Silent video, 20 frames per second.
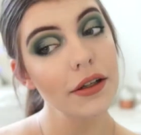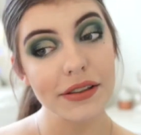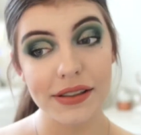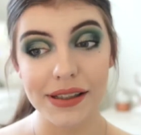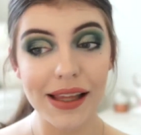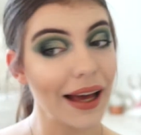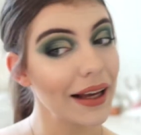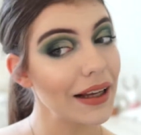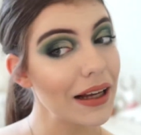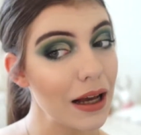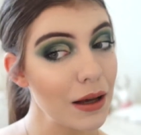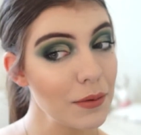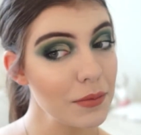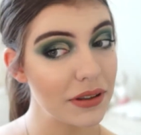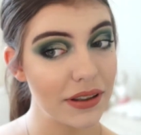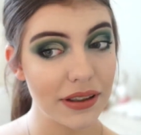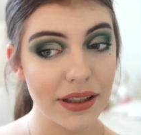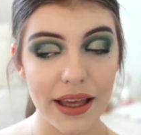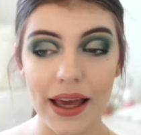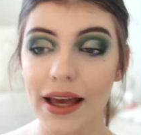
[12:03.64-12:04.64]
So that
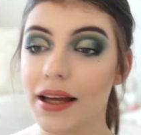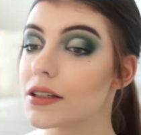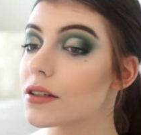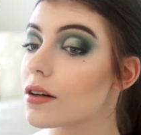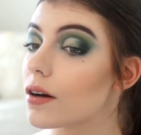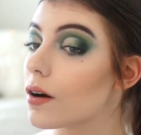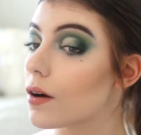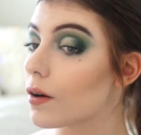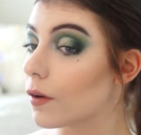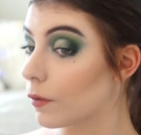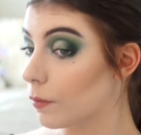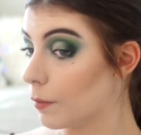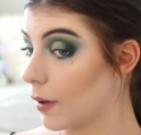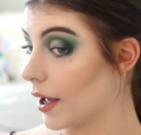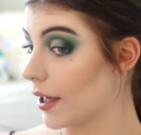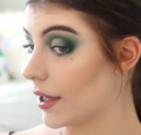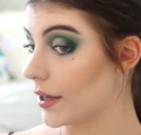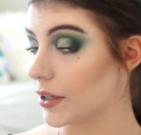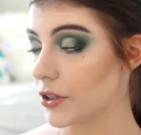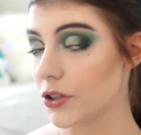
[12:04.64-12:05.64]
comes to the end of
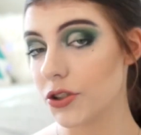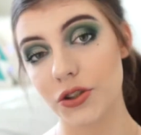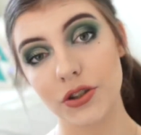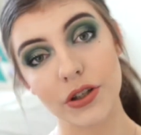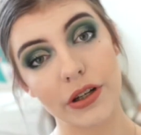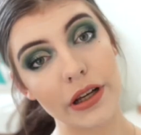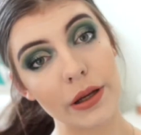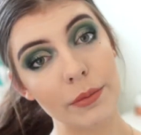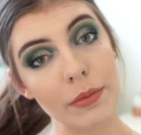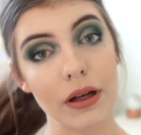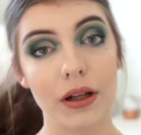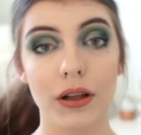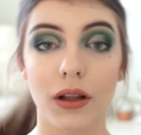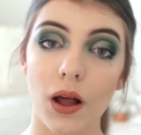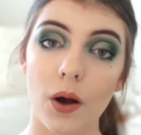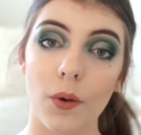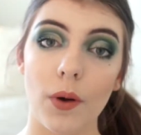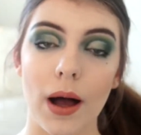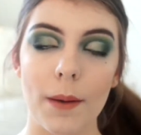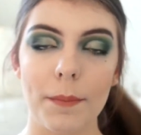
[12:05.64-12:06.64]
my Extreme
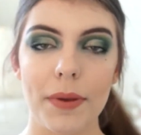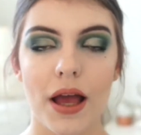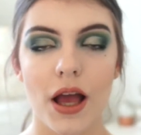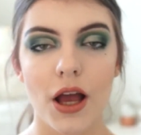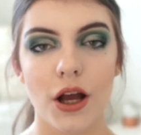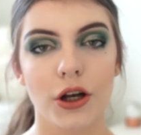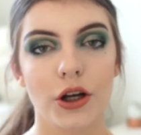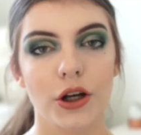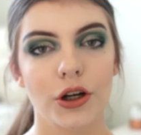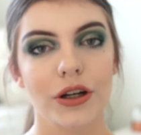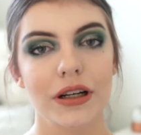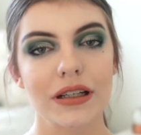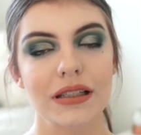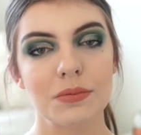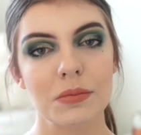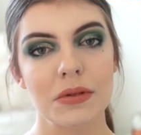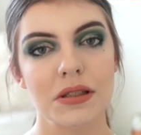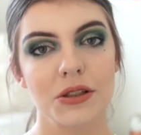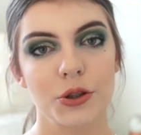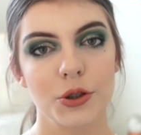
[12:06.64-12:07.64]
Glow Up
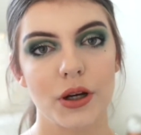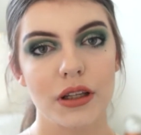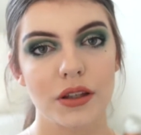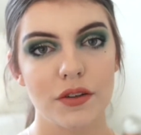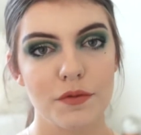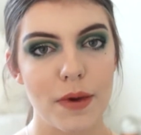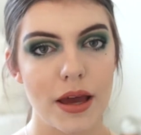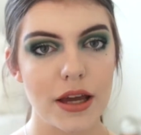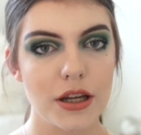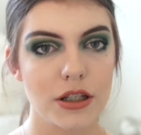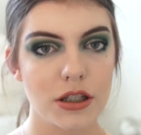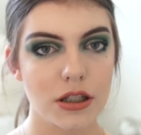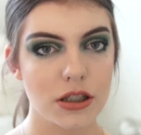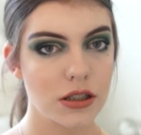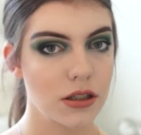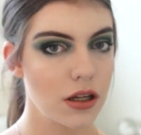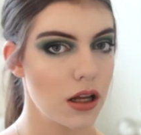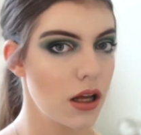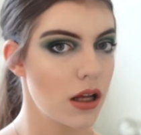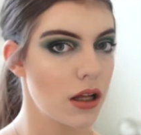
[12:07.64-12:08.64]
Christmas
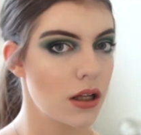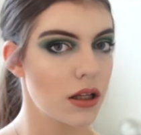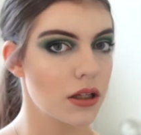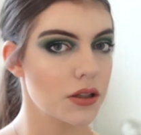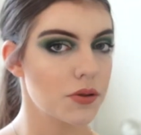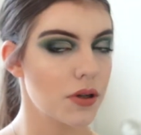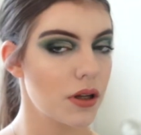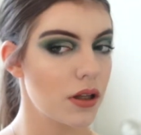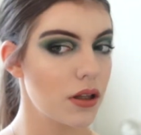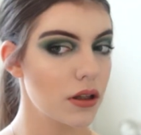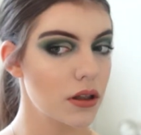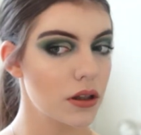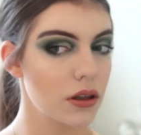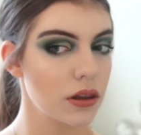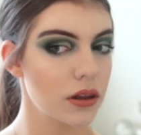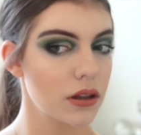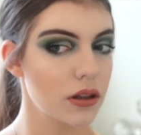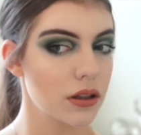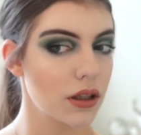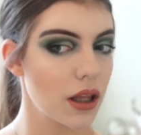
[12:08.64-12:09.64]
transformation. So it
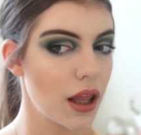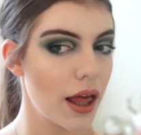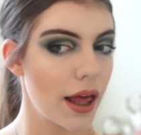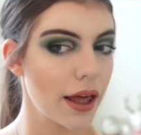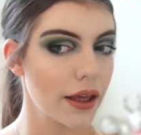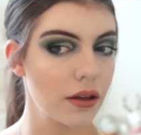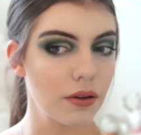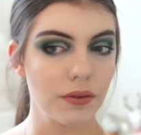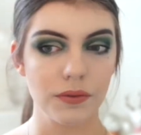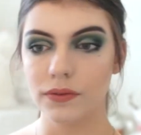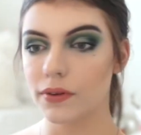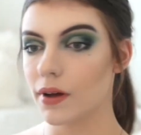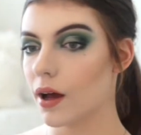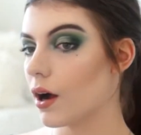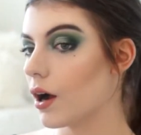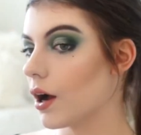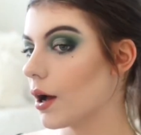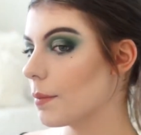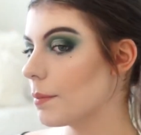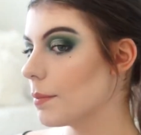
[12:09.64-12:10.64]
looks like
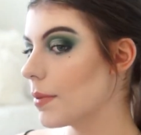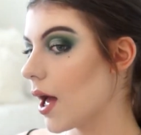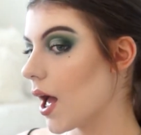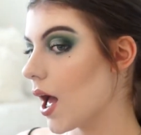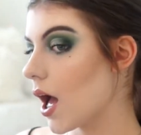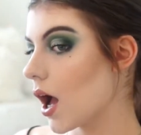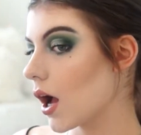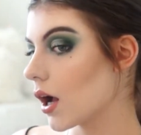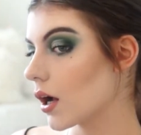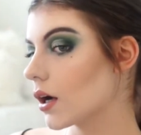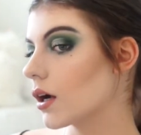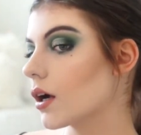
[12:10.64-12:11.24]
that.